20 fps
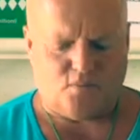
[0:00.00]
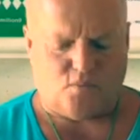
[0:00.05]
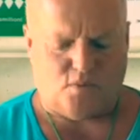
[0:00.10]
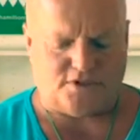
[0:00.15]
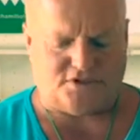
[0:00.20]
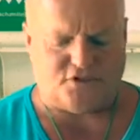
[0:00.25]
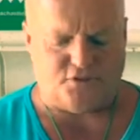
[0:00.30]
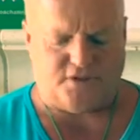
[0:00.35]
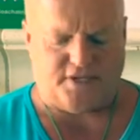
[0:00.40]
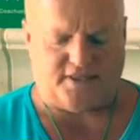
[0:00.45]

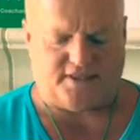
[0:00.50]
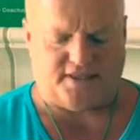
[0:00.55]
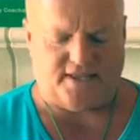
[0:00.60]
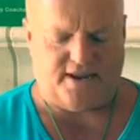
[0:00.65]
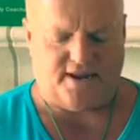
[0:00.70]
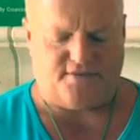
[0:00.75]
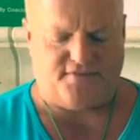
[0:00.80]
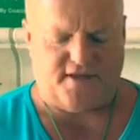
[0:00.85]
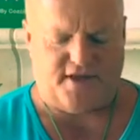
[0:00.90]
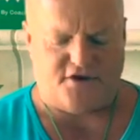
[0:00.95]
Once you get
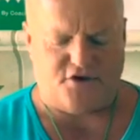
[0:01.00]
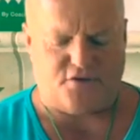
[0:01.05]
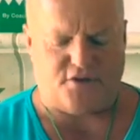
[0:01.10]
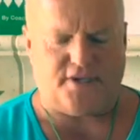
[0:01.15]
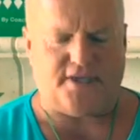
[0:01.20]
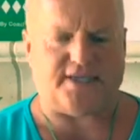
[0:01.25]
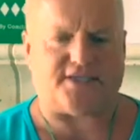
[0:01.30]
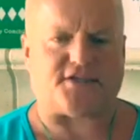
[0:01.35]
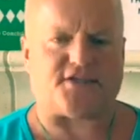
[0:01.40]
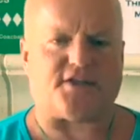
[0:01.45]
there, then you
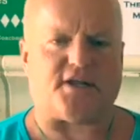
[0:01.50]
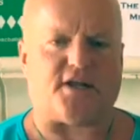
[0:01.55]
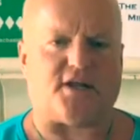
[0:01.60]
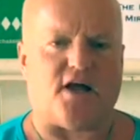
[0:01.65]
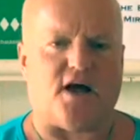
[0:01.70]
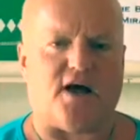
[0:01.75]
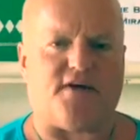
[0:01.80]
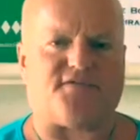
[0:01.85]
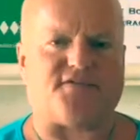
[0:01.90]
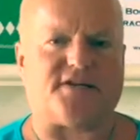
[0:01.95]
can get to the
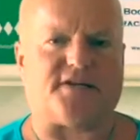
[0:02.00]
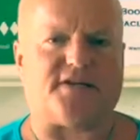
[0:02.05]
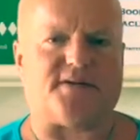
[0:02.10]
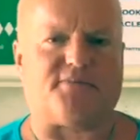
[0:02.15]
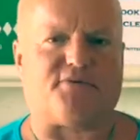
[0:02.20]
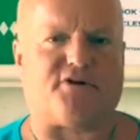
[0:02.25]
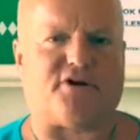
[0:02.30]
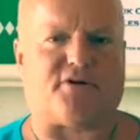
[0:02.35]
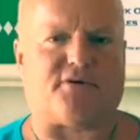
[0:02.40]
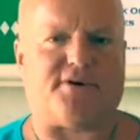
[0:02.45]
law of
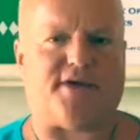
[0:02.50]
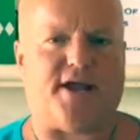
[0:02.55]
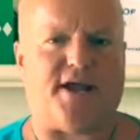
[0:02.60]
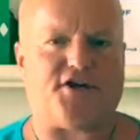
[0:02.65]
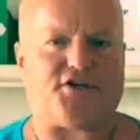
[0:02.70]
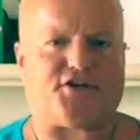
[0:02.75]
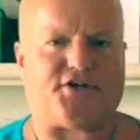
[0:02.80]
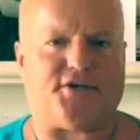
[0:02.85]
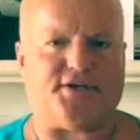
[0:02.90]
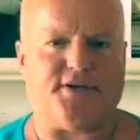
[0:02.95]
deliberate
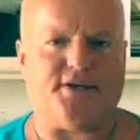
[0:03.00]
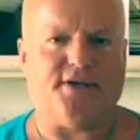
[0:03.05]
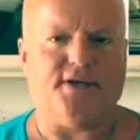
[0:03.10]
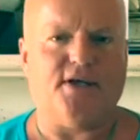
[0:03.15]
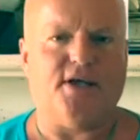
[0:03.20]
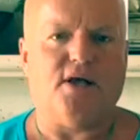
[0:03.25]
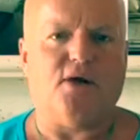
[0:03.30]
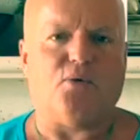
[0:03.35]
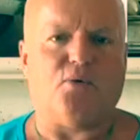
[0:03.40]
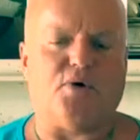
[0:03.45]
creation
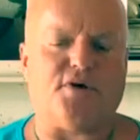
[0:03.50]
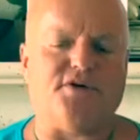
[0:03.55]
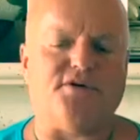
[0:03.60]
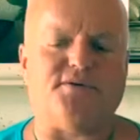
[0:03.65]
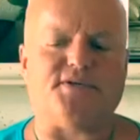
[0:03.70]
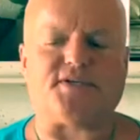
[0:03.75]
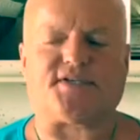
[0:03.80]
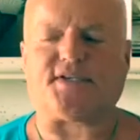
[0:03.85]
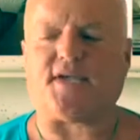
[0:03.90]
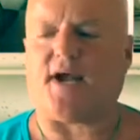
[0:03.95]
where
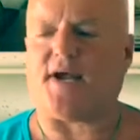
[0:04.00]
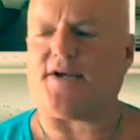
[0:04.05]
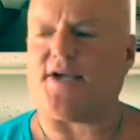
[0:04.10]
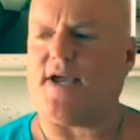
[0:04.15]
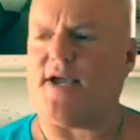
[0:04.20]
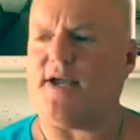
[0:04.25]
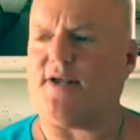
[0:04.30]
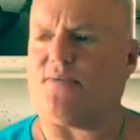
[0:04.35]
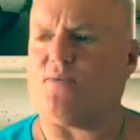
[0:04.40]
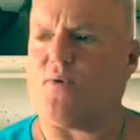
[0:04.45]
you decide
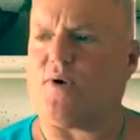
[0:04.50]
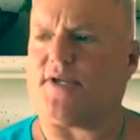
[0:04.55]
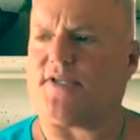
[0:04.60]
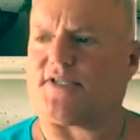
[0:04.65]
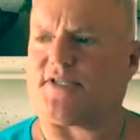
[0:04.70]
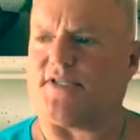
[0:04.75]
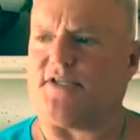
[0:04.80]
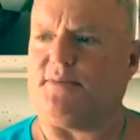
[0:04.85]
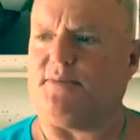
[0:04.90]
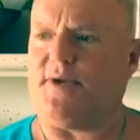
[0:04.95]
ahead what
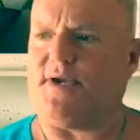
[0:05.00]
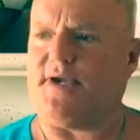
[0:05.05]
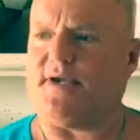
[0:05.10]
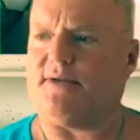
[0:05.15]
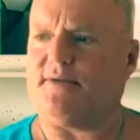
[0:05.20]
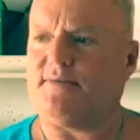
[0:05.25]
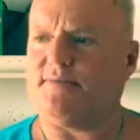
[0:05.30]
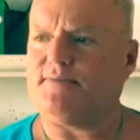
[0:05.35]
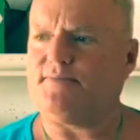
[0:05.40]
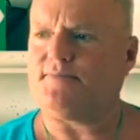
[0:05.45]
it's going to
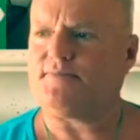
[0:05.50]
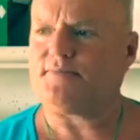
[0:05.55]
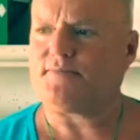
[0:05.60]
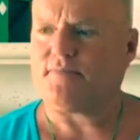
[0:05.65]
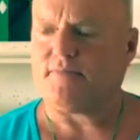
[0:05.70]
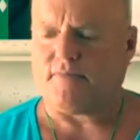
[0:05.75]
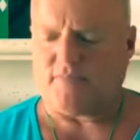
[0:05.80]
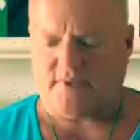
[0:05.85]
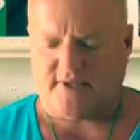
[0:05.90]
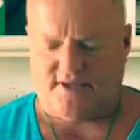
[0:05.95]
be.
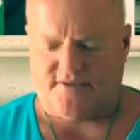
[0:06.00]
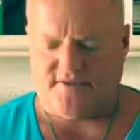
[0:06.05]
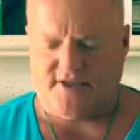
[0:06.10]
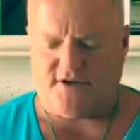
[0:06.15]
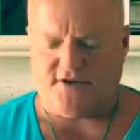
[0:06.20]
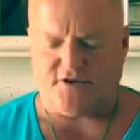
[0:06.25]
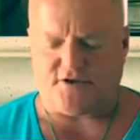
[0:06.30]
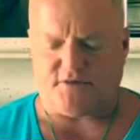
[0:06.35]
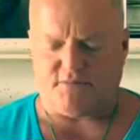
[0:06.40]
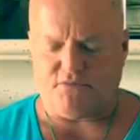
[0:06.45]
And
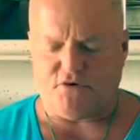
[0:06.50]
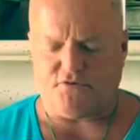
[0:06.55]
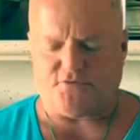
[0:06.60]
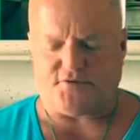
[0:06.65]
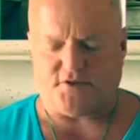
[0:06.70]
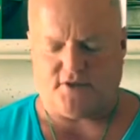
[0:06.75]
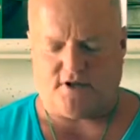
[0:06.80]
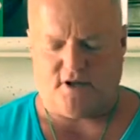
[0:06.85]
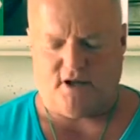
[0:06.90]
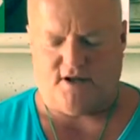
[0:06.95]
then you can move
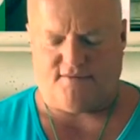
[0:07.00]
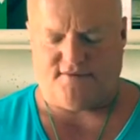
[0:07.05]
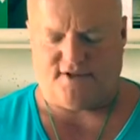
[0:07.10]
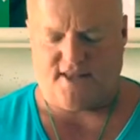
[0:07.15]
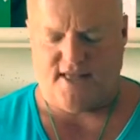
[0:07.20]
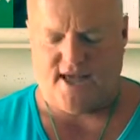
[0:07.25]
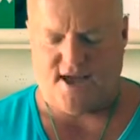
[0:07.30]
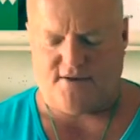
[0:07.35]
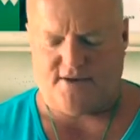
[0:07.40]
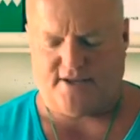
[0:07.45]
to the law of
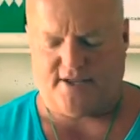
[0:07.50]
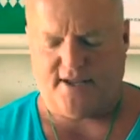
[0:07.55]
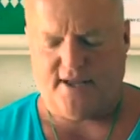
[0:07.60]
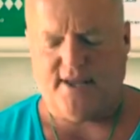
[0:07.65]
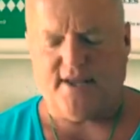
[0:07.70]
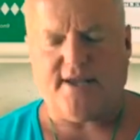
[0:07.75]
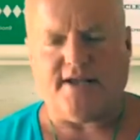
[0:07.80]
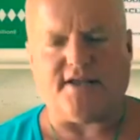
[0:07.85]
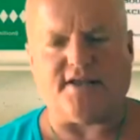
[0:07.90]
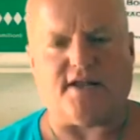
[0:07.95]
allowing.
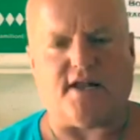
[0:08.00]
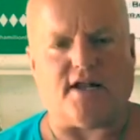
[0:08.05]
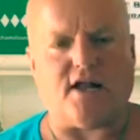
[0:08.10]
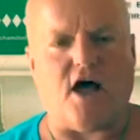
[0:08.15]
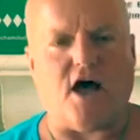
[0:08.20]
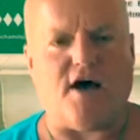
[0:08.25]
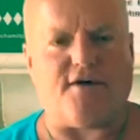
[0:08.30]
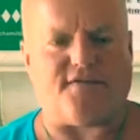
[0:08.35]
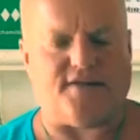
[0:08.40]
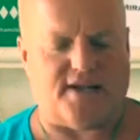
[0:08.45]
And the
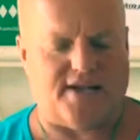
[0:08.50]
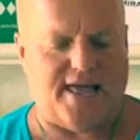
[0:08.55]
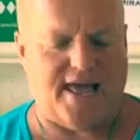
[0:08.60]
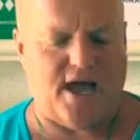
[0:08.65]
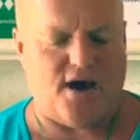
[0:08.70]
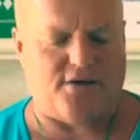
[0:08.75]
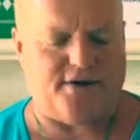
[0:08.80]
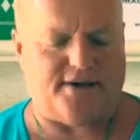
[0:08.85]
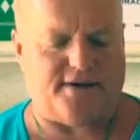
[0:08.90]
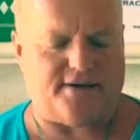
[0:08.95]
law of
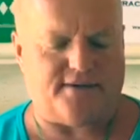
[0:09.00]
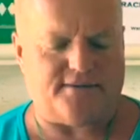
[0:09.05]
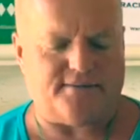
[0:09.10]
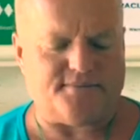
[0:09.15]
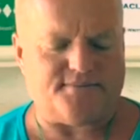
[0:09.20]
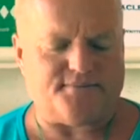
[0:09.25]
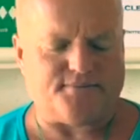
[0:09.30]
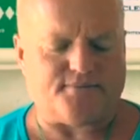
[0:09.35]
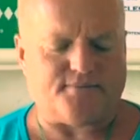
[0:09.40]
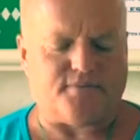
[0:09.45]
allowing
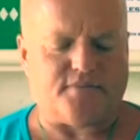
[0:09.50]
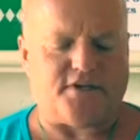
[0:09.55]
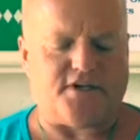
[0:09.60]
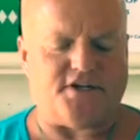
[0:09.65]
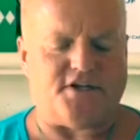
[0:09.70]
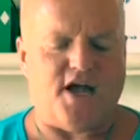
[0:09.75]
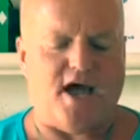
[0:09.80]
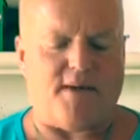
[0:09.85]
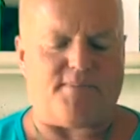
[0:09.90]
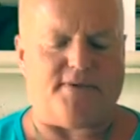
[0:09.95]

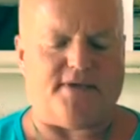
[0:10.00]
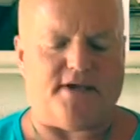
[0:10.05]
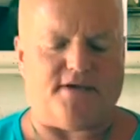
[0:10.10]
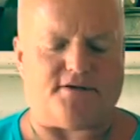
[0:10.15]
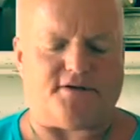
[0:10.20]
cannot be